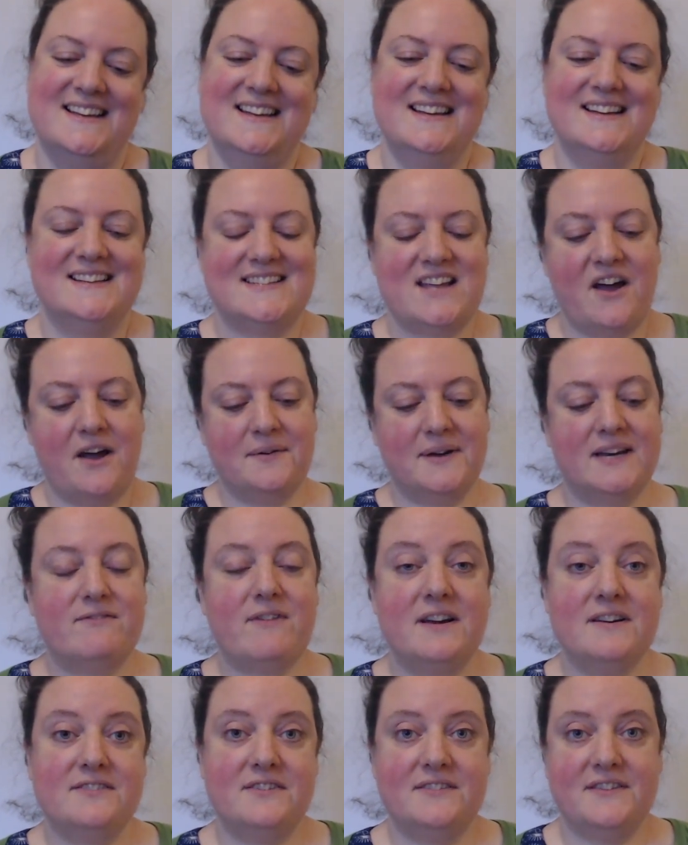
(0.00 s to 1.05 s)
So I'm going to
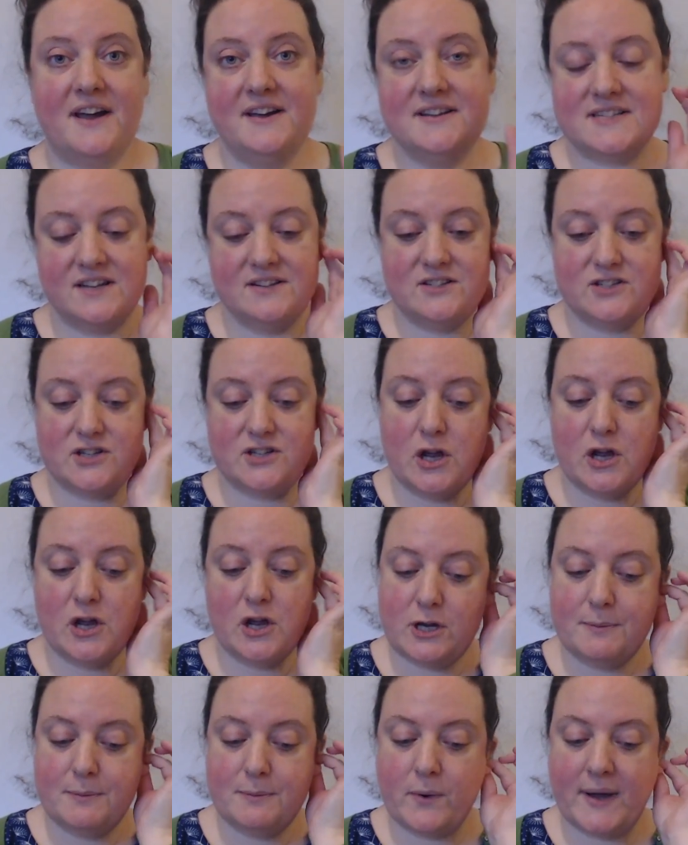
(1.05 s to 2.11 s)
run through those super
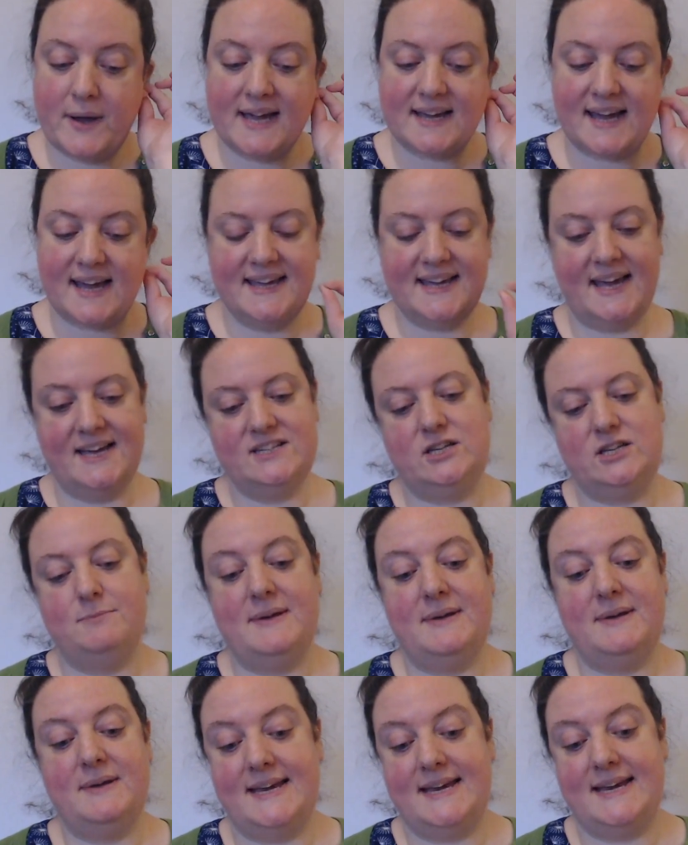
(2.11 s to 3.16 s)
duper quick in case you
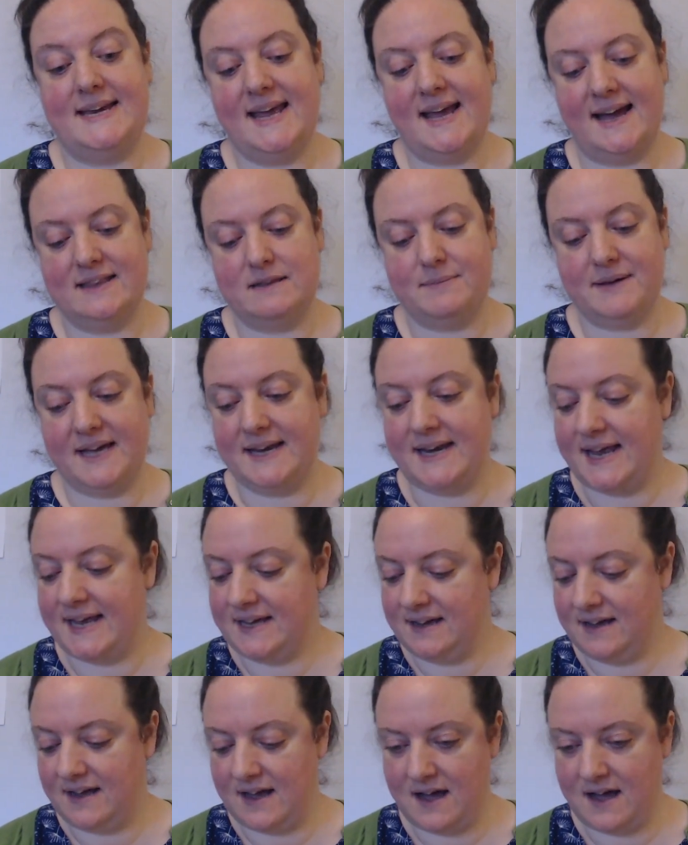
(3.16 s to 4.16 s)
missed any at the beginning,